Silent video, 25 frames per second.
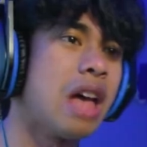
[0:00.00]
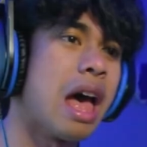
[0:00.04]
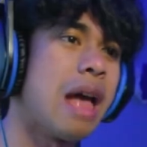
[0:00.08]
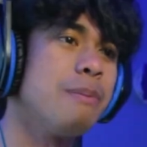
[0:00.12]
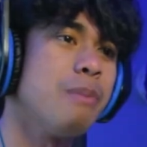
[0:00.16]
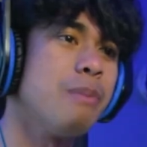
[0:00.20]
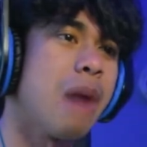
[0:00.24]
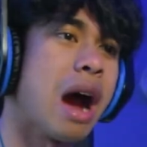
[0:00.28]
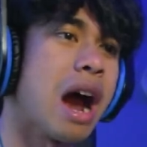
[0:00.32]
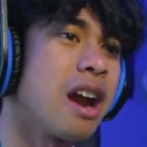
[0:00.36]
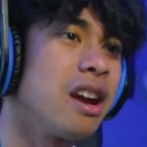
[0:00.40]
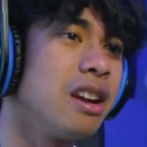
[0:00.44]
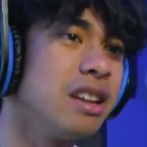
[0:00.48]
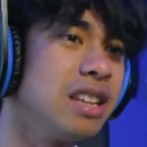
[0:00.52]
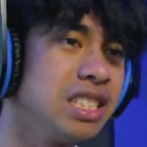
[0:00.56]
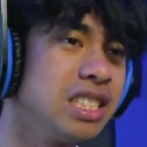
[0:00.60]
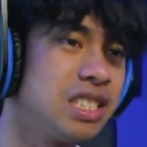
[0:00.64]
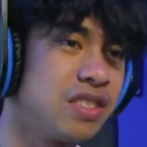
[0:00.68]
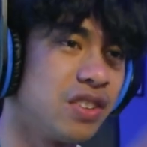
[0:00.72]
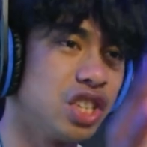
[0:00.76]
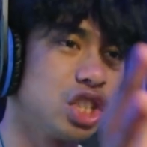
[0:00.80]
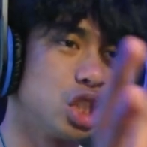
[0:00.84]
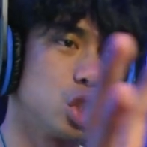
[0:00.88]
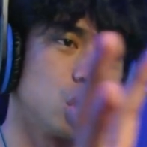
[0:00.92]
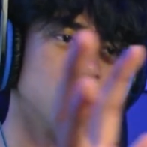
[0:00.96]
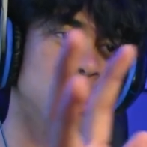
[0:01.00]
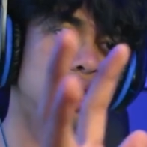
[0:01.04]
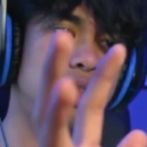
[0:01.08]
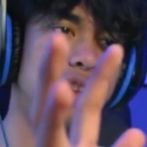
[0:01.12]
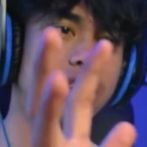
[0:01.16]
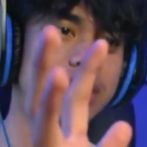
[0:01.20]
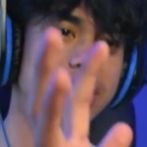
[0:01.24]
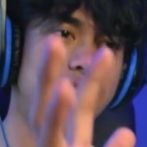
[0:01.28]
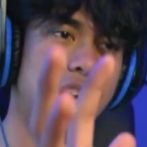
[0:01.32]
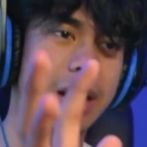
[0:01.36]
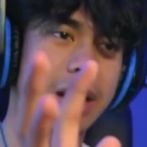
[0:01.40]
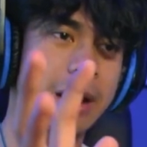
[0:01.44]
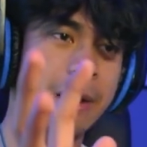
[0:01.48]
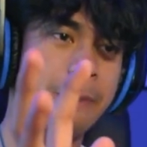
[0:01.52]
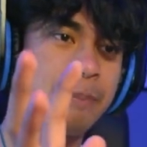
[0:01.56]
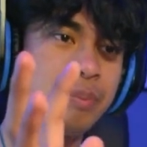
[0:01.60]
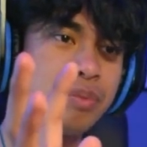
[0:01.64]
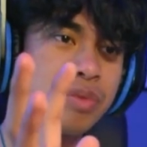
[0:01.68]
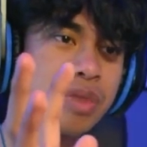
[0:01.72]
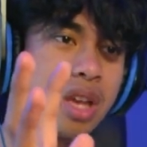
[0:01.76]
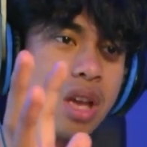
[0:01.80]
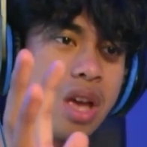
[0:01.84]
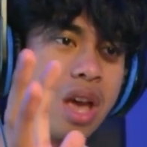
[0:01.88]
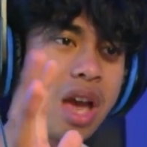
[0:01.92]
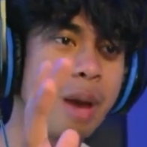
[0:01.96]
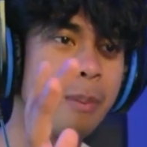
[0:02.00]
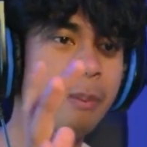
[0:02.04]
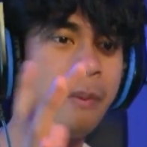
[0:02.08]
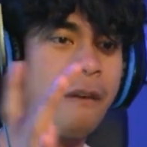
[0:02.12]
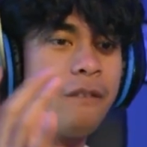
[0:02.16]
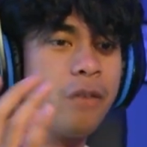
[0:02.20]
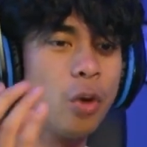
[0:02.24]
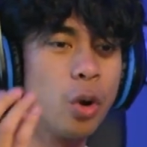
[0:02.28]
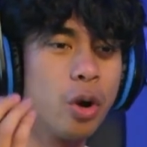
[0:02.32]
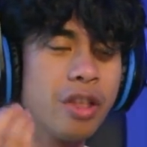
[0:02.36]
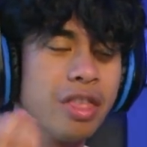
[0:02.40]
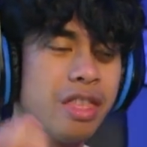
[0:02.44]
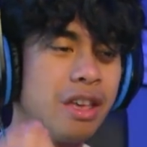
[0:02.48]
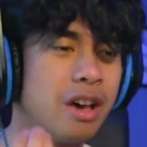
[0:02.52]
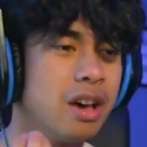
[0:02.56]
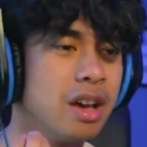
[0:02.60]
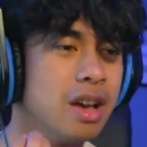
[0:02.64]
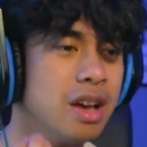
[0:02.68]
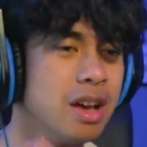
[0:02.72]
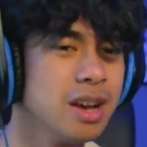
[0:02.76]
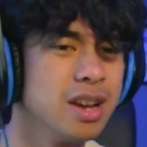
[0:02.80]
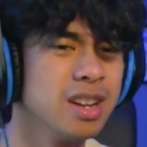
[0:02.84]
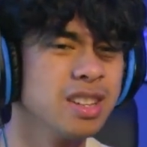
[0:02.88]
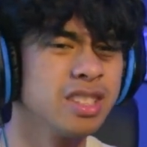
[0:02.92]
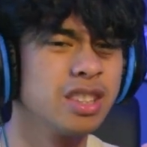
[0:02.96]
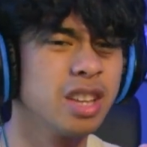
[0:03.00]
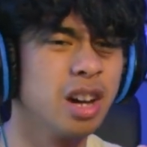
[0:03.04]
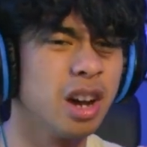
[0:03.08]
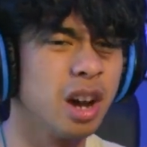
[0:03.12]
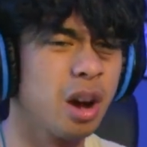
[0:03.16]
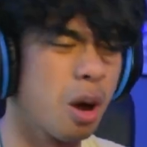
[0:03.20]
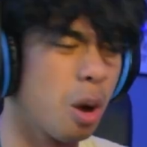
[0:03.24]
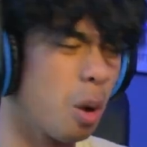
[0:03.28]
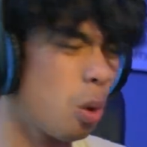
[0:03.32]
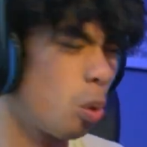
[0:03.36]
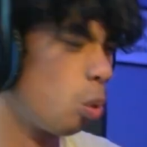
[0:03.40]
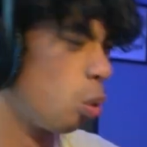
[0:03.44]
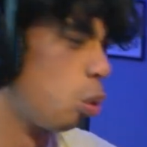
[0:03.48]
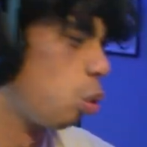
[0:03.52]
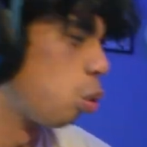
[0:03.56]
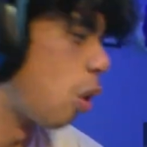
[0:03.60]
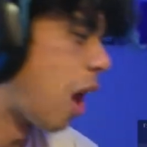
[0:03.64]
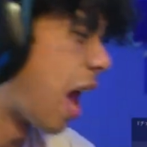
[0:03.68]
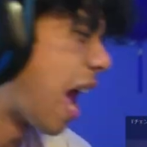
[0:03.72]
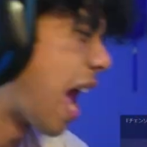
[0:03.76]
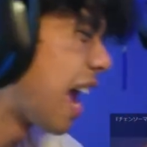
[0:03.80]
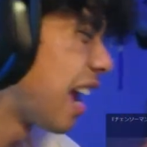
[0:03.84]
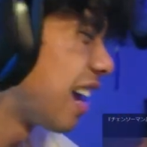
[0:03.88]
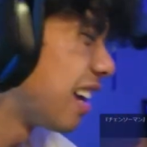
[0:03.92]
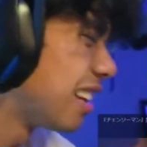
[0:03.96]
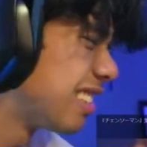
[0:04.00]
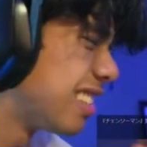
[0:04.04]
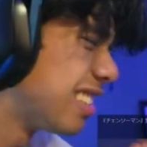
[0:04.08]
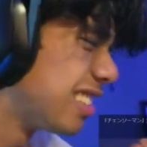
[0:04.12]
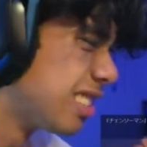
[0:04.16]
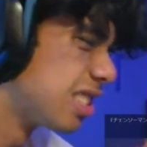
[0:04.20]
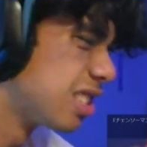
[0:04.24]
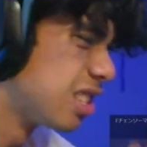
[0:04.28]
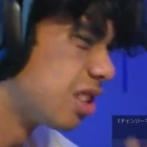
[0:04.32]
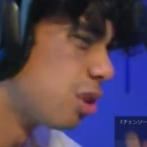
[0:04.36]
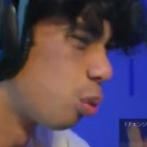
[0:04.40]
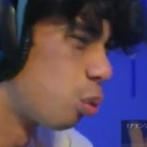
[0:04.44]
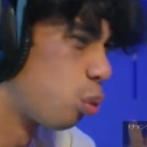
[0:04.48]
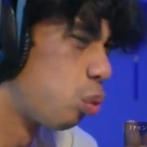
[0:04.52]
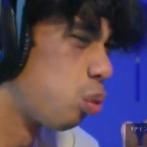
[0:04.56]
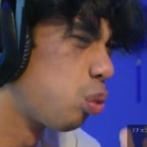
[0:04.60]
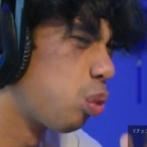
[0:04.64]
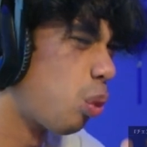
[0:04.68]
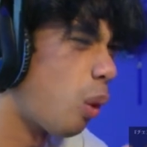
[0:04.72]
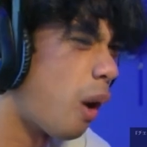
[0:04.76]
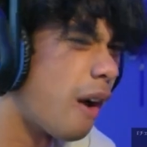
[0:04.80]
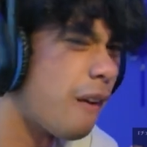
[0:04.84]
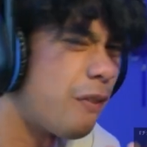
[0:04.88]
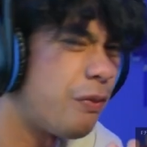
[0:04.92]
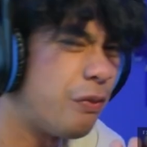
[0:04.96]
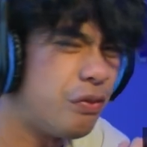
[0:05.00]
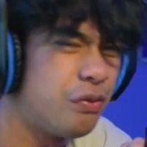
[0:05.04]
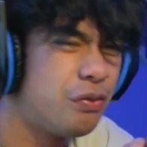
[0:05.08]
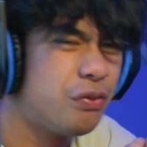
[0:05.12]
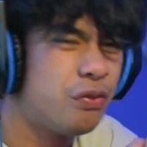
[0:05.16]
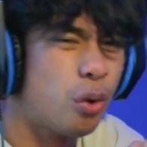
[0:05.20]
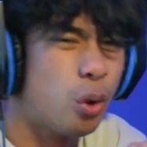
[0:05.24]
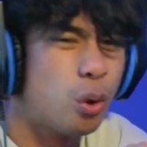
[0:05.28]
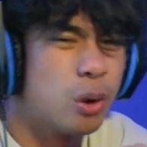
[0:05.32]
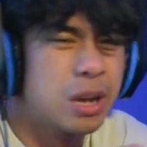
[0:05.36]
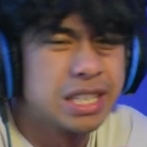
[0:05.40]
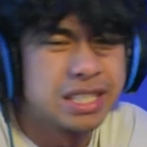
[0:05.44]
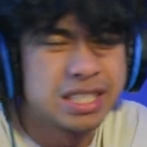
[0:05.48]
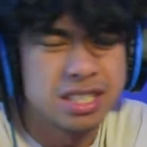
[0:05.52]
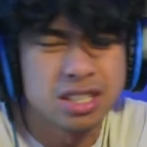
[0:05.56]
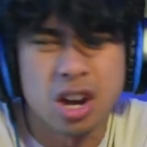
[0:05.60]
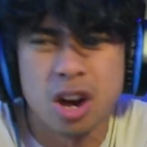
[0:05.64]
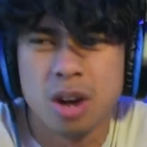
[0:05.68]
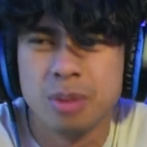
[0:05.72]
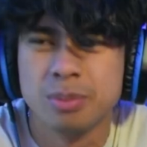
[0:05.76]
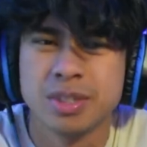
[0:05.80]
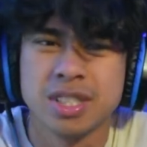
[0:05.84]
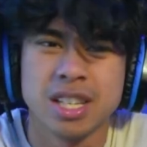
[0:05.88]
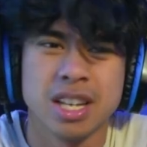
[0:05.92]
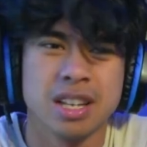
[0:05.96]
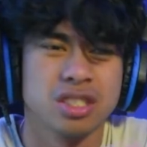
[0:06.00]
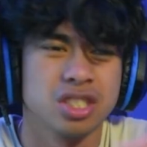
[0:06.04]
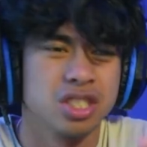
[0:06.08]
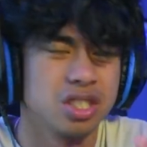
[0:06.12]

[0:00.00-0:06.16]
Admire these visuals for a second. Before the the rag the, the rough voice comes in.